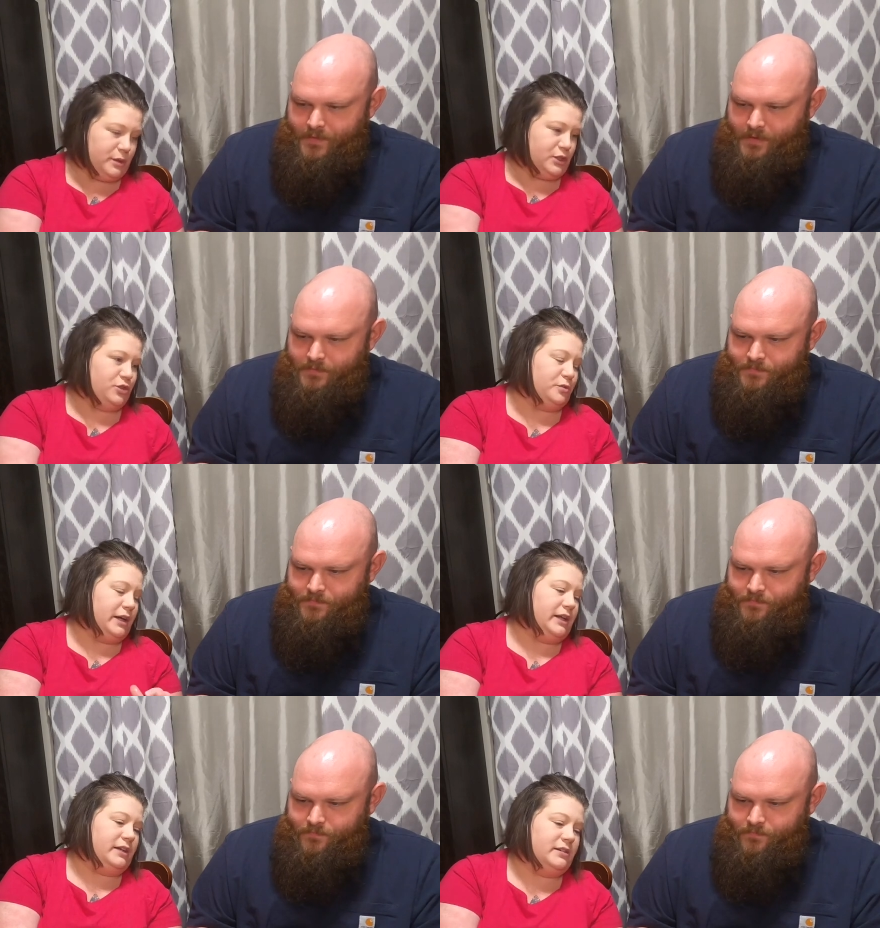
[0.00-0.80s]
Speaker 1: what is your
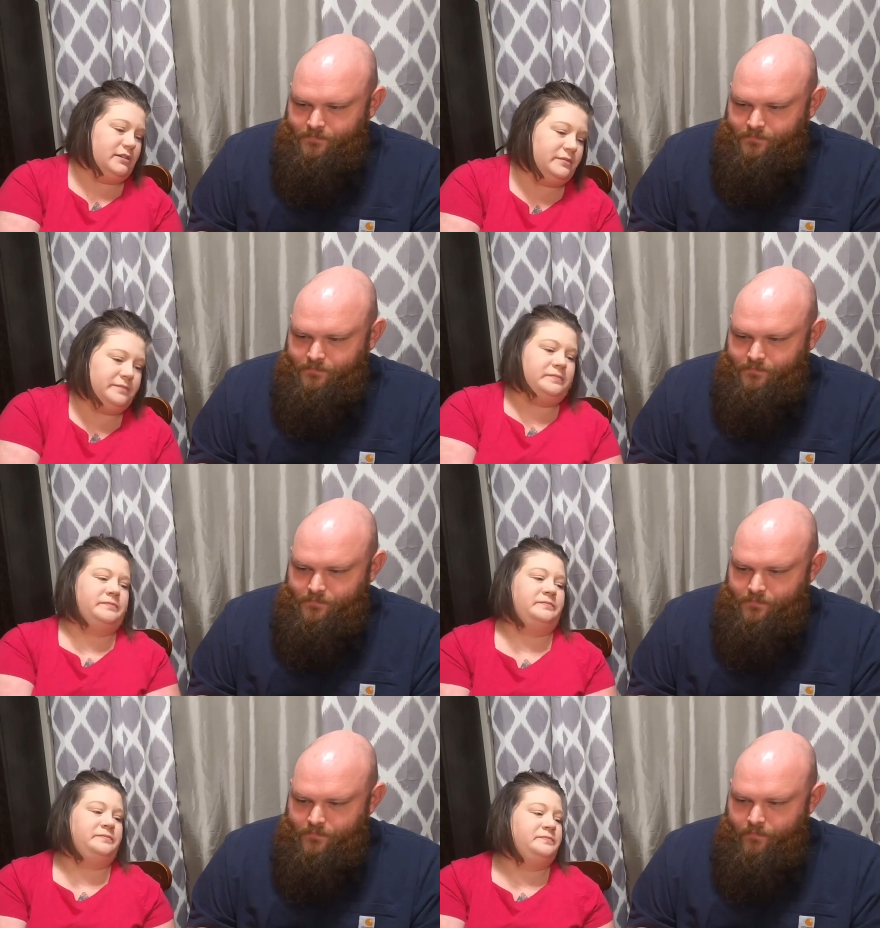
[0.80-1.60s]
rating?
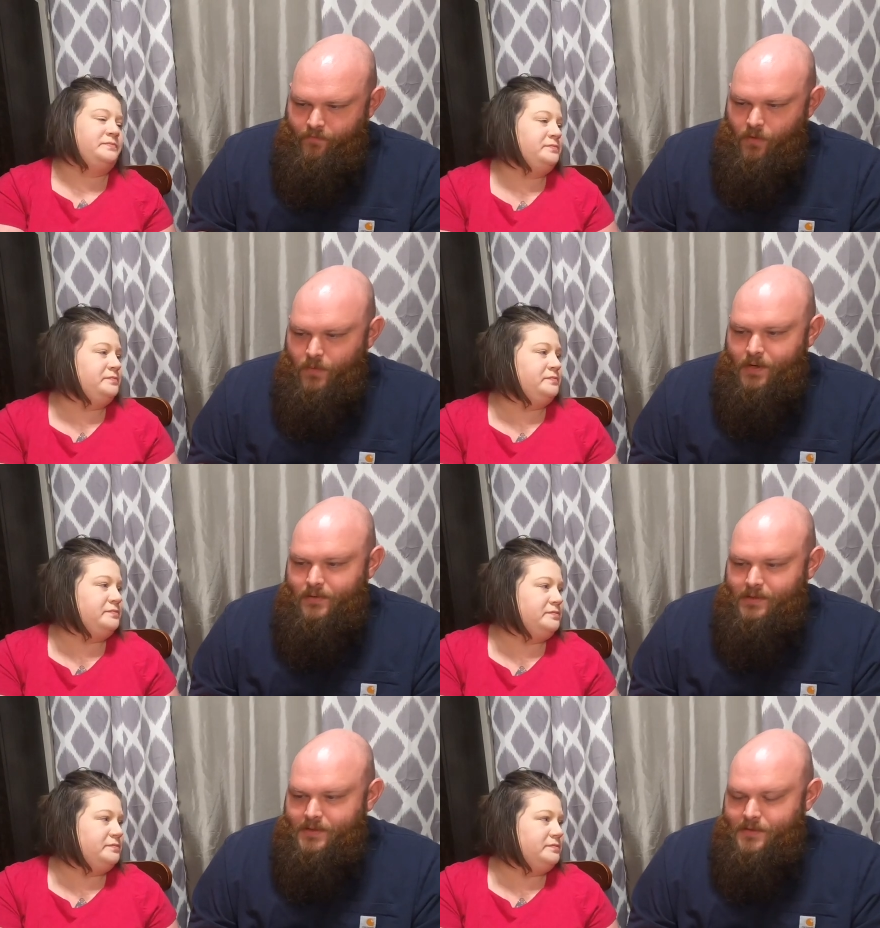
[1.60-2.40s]
Speaker 2: We didn't
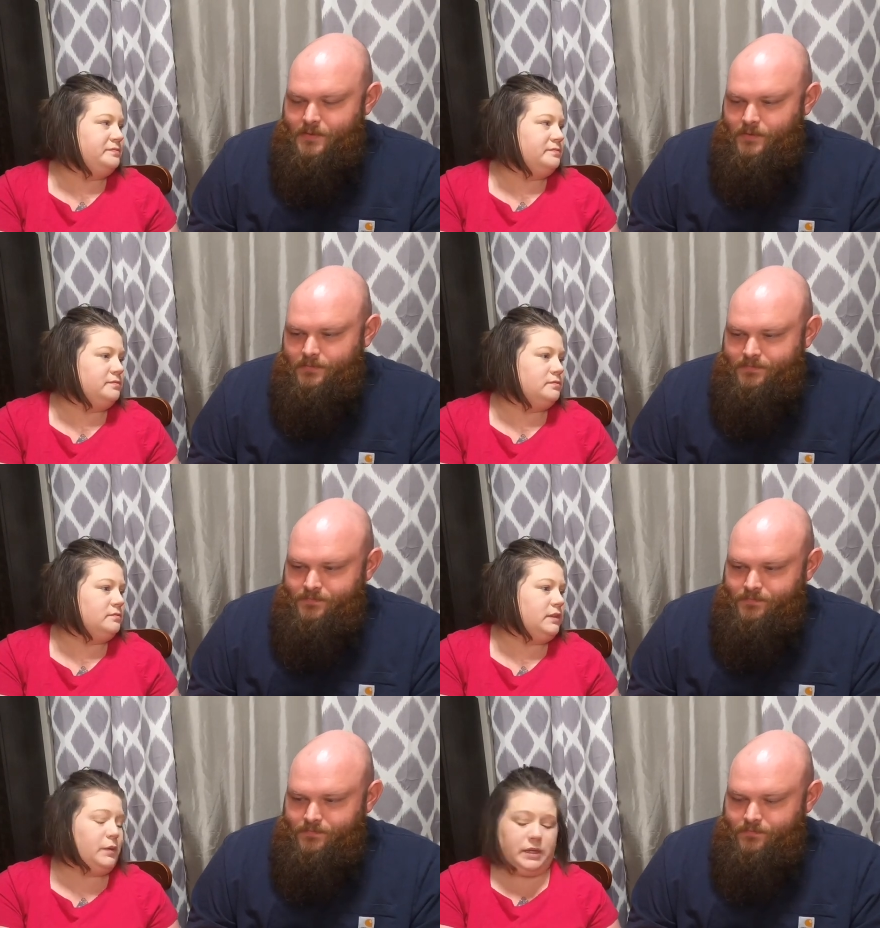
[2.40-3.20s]
rate the other one.
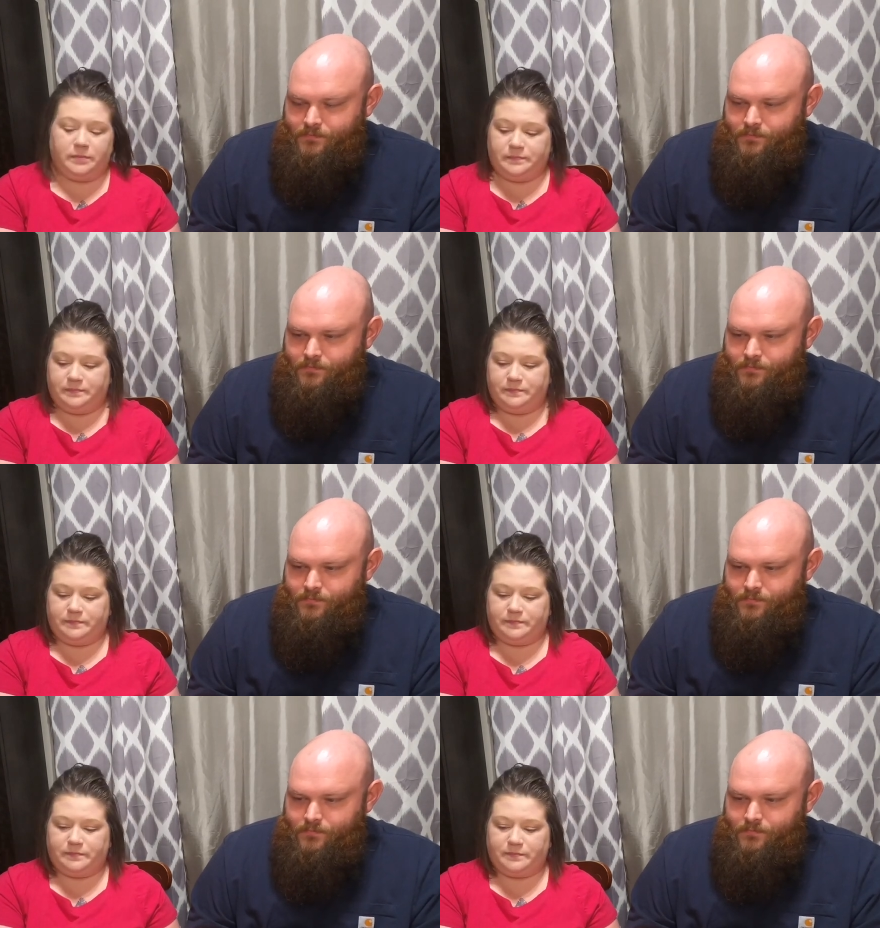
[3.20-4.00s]
Speaker 1: Yeah, we did.
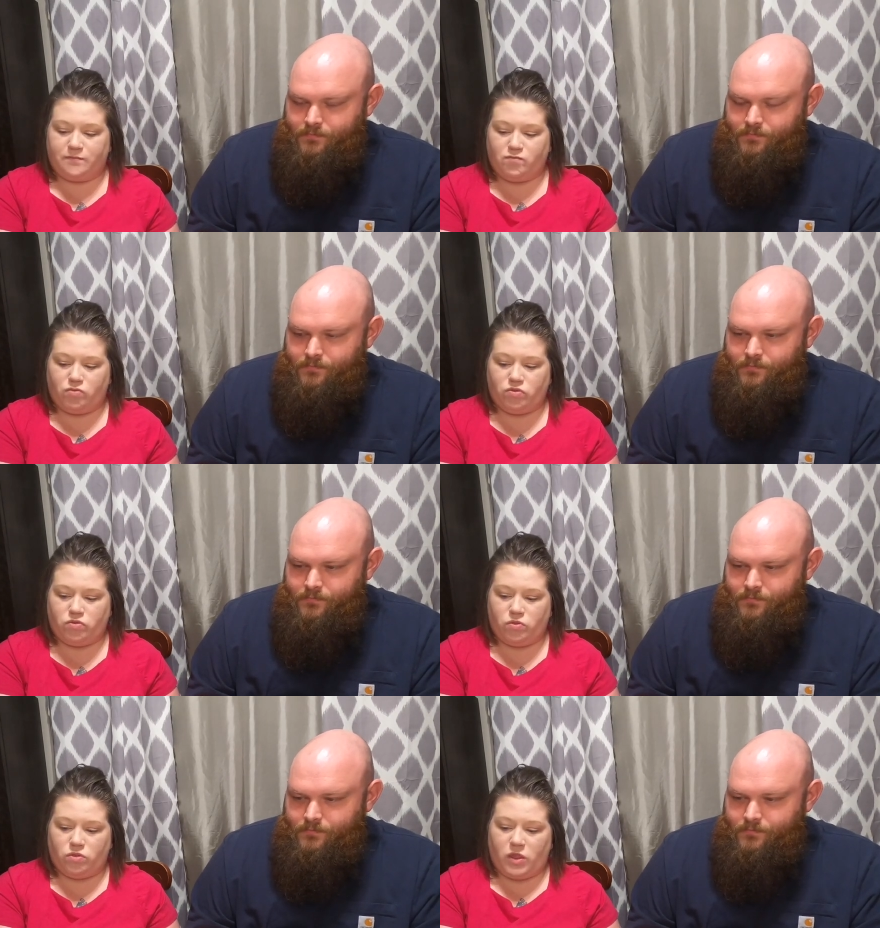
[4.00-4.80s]

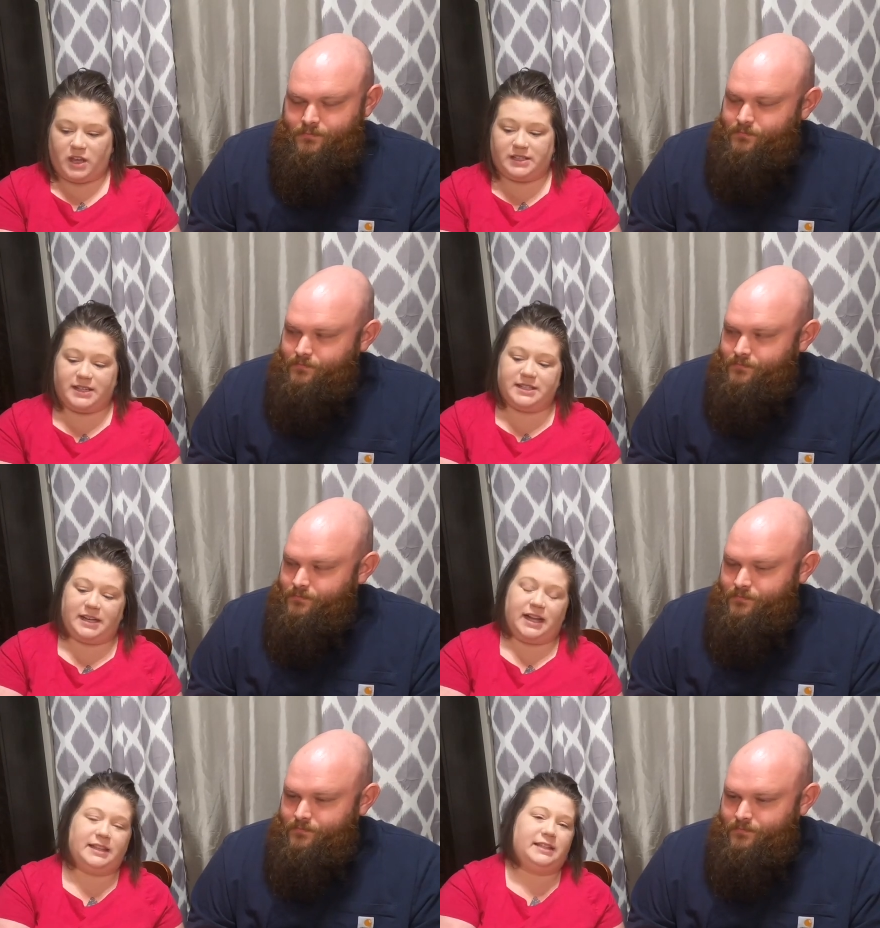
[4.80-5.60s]
Because I said,
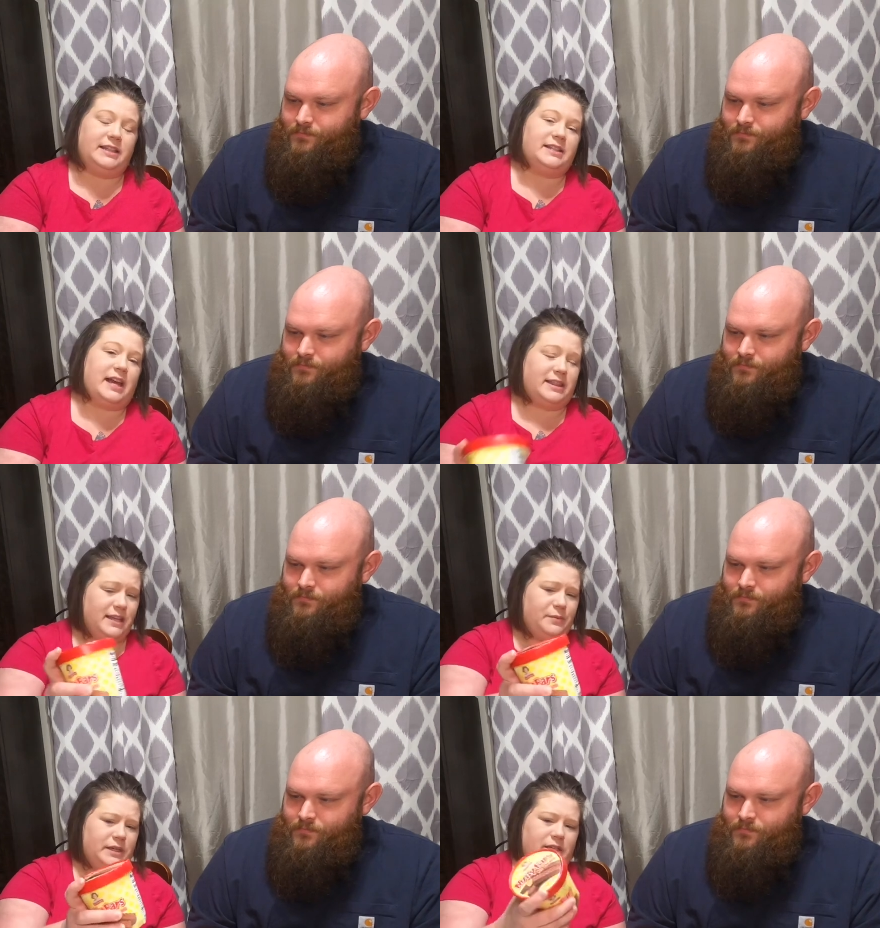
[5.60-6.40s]
I think
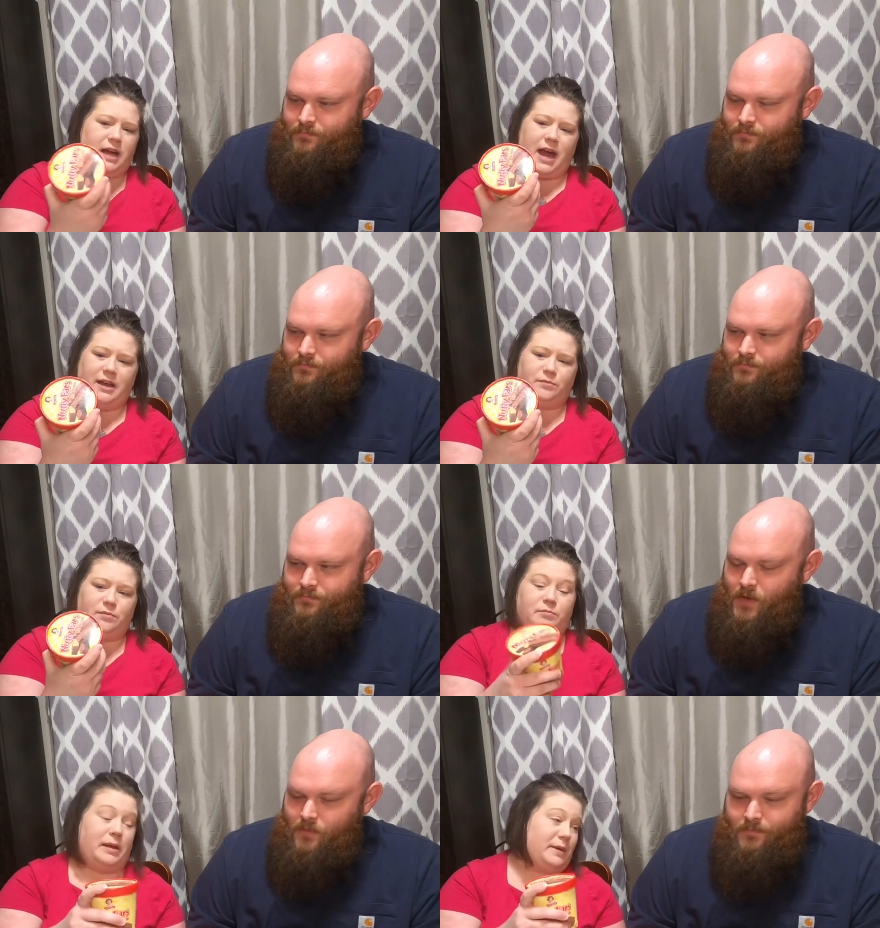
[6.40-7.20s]
we did. Nope.
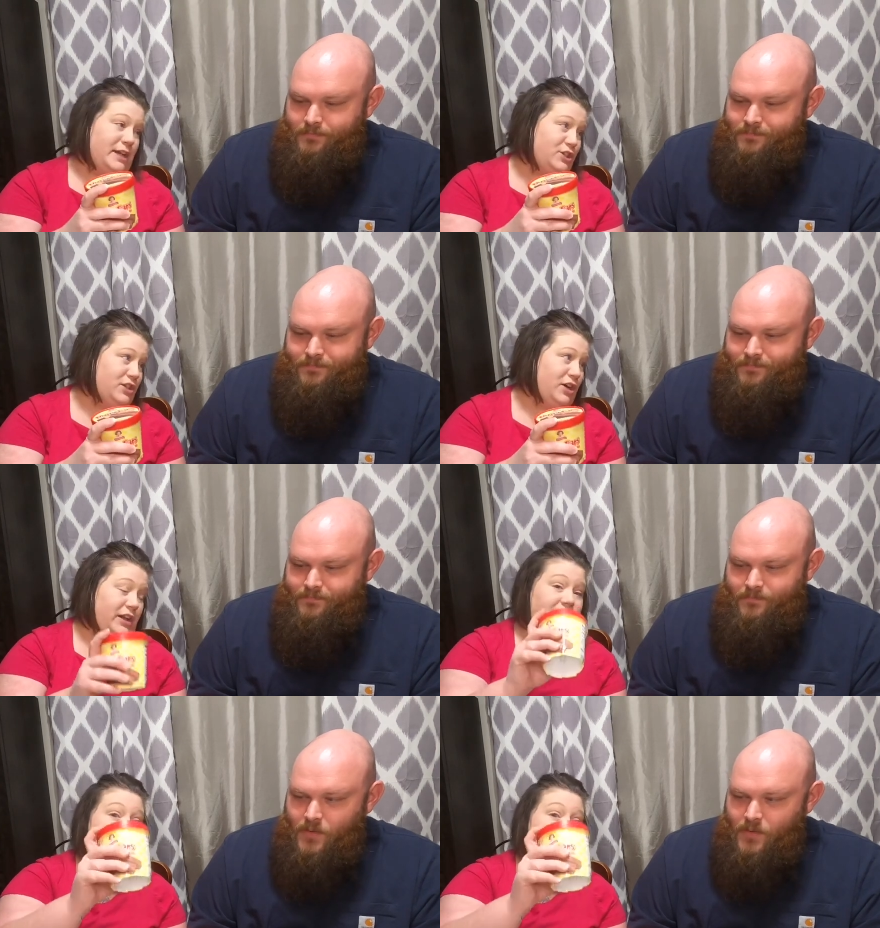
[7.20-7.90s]
Maybe I just thought it.